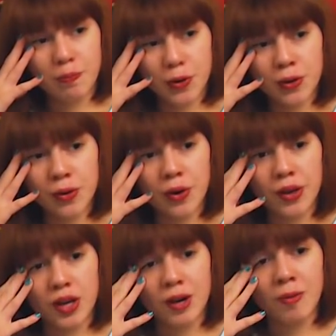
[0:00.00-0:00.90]
Bruno
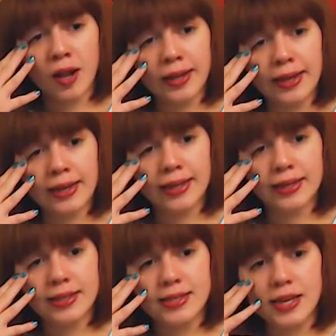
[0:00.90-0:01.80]
and Kamala
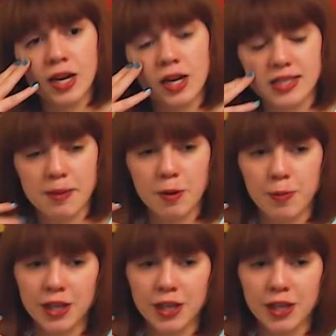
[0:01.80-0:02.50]
sitting on separate